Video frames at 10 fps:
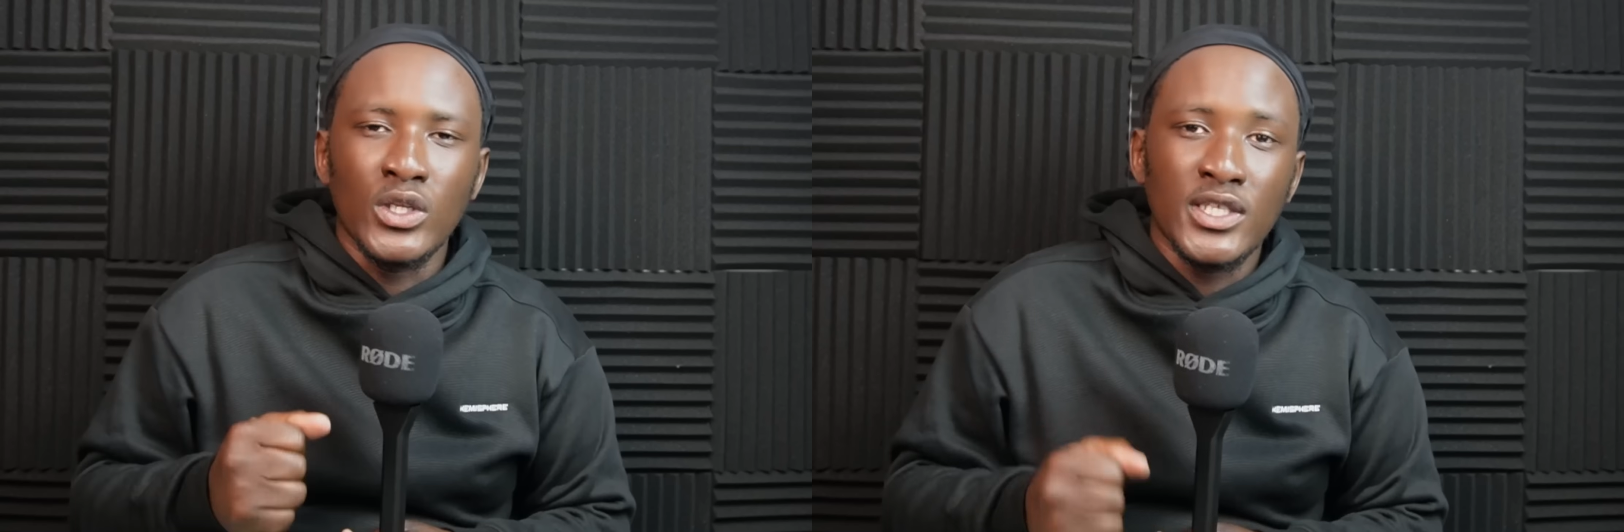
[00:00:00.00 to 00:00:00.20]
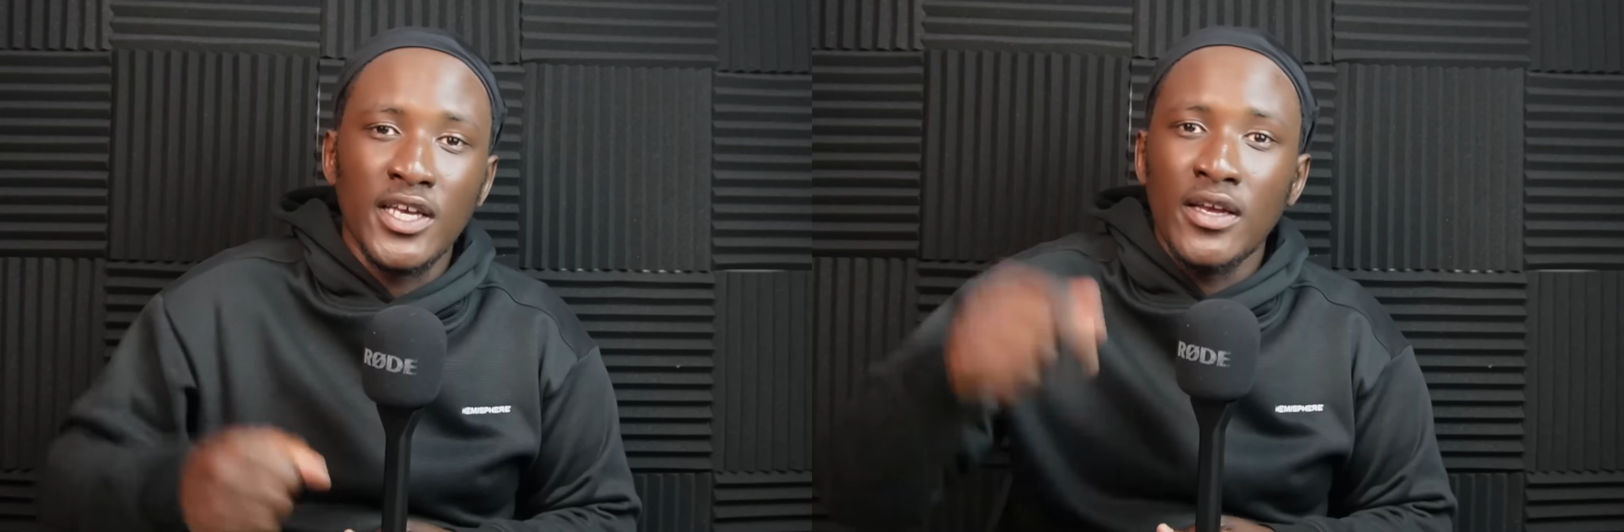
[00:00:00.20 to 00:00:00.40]

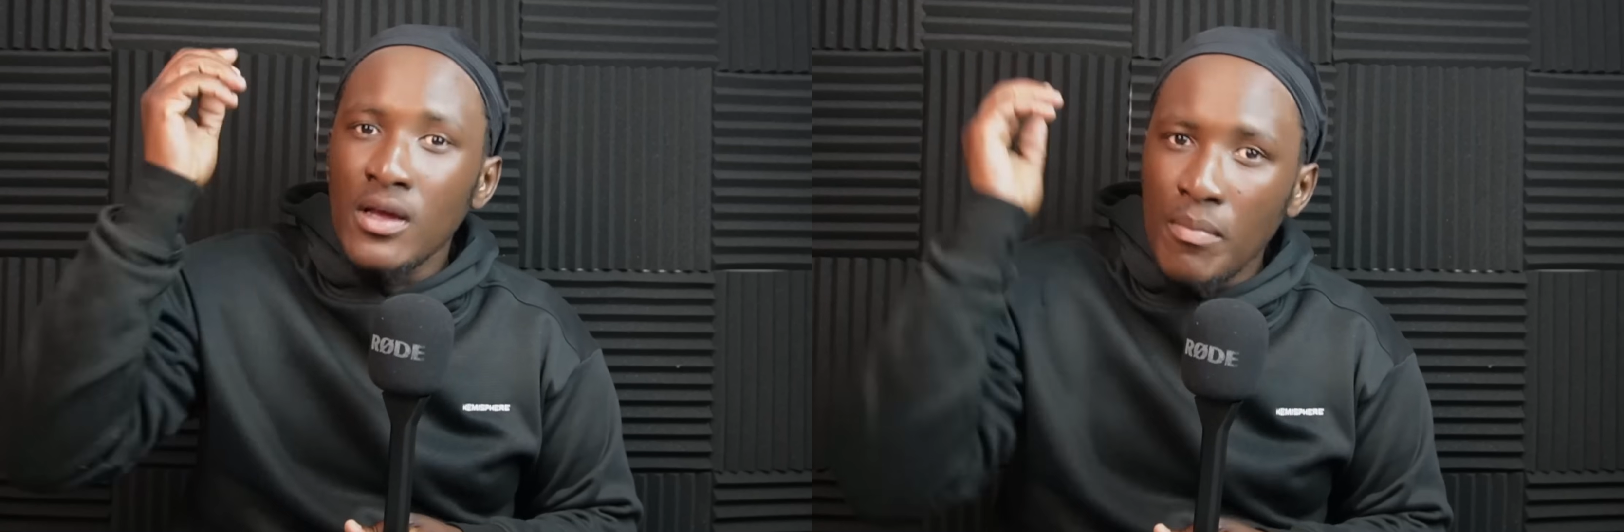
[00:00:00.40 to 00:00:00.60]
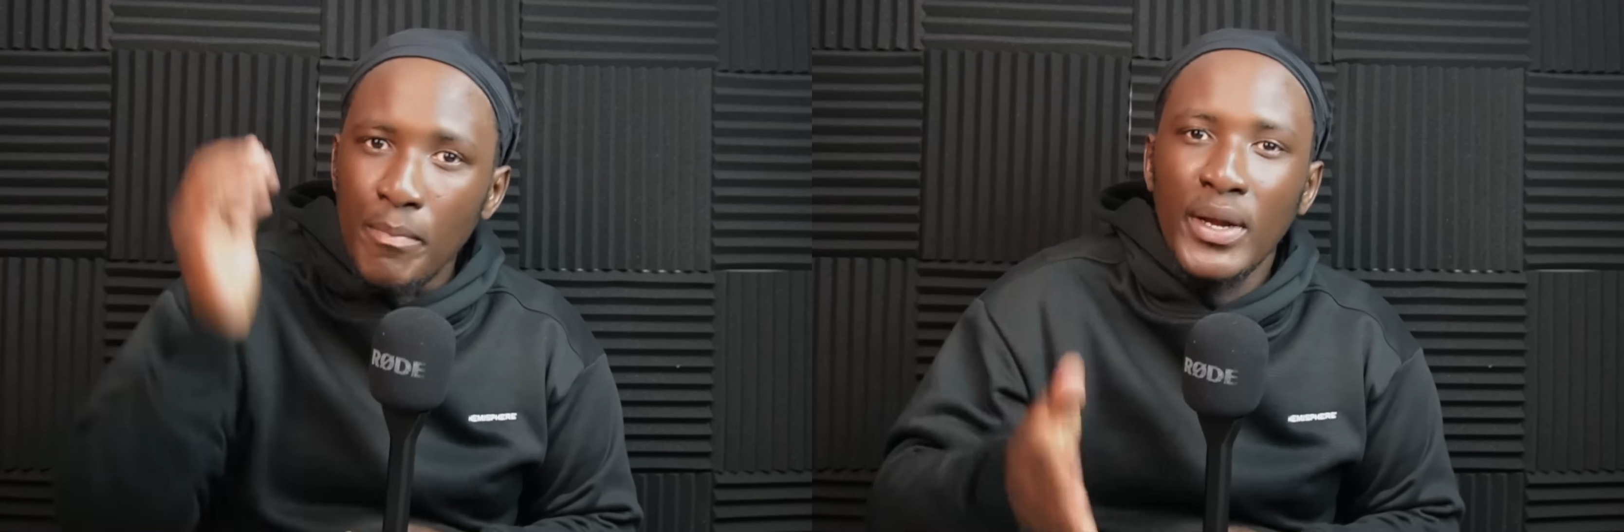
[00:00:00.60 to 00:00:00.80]
will say,
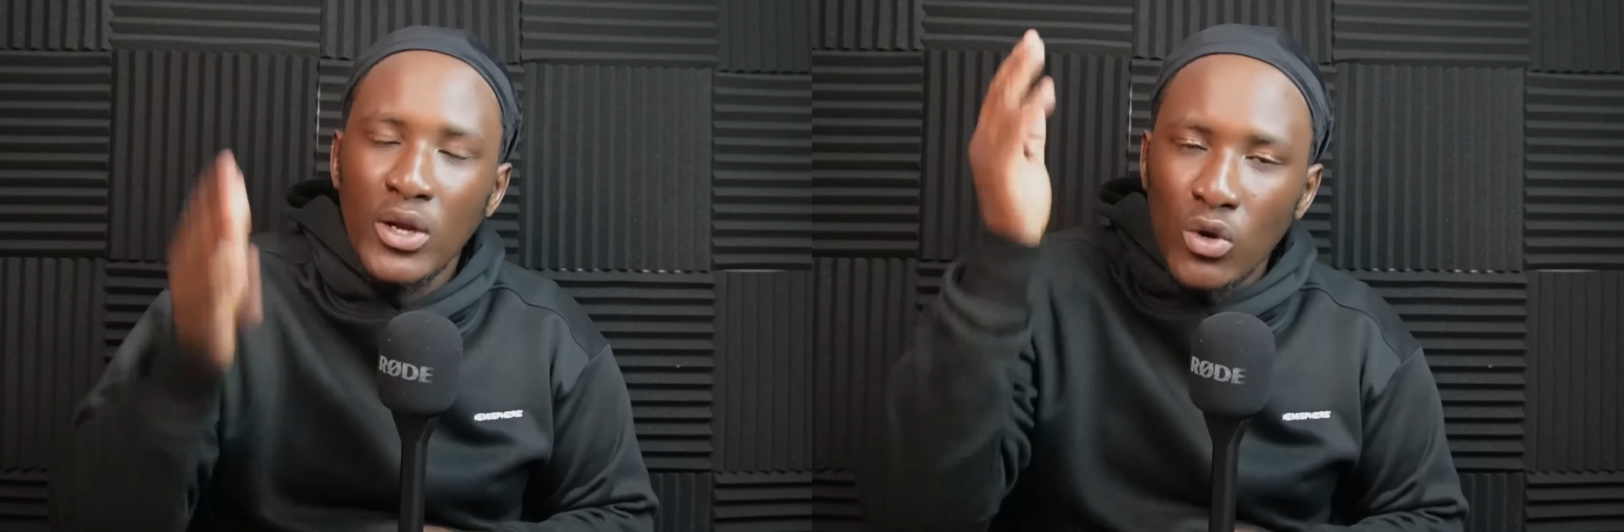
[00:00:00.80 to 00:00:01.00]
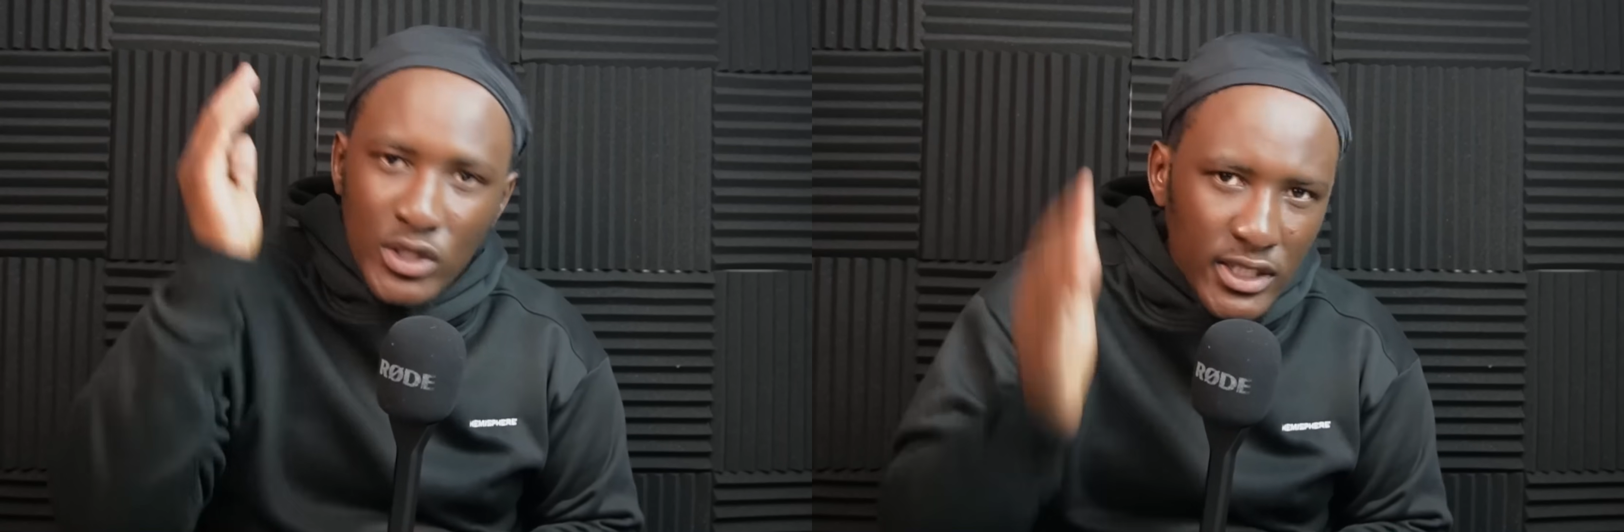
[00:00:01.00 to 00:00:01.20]

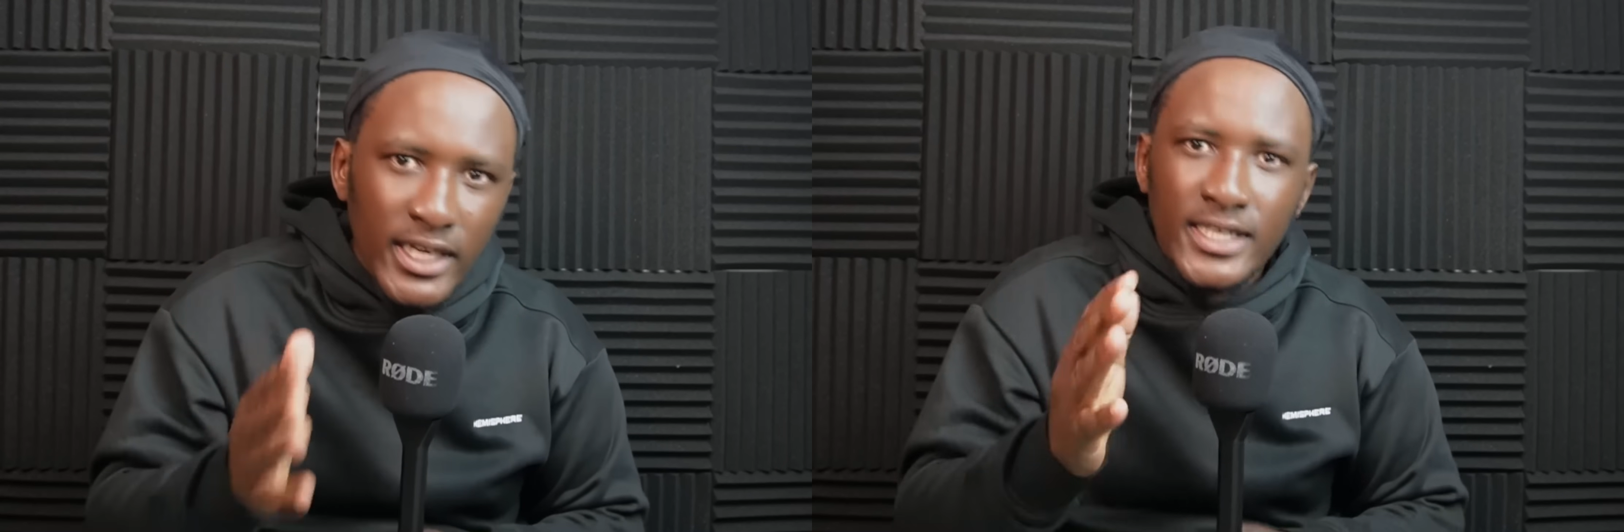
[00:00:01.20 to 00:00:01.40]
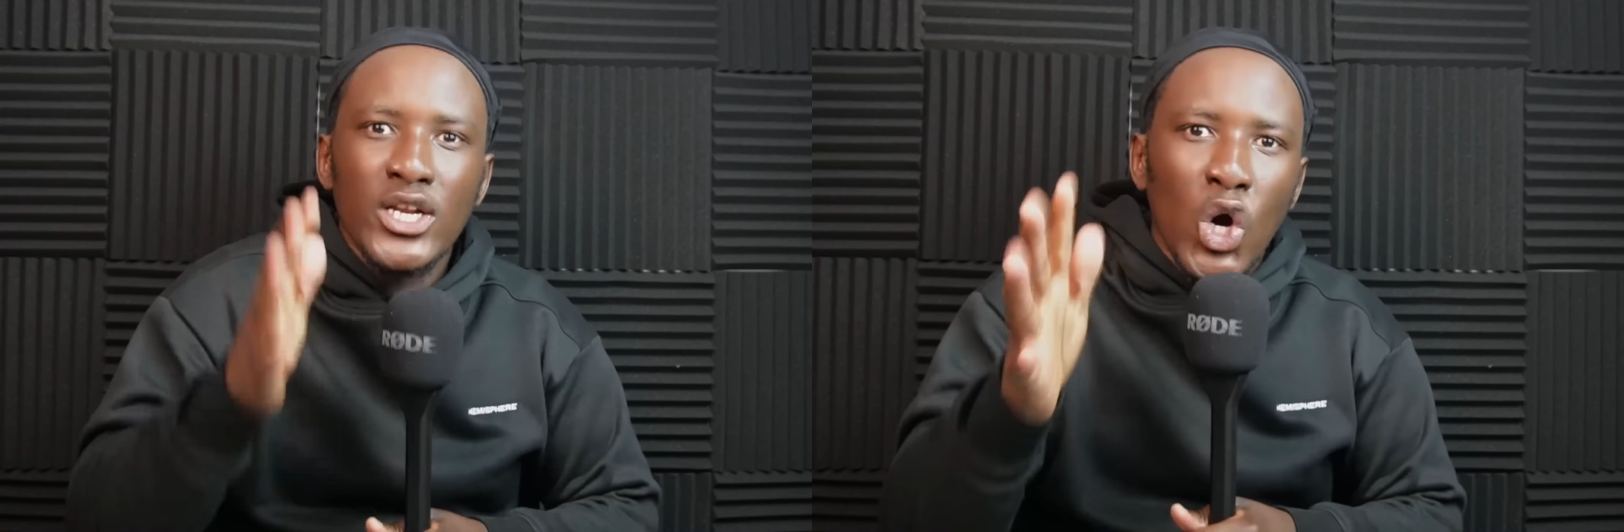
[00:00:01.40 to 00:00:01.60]
Mpilo said.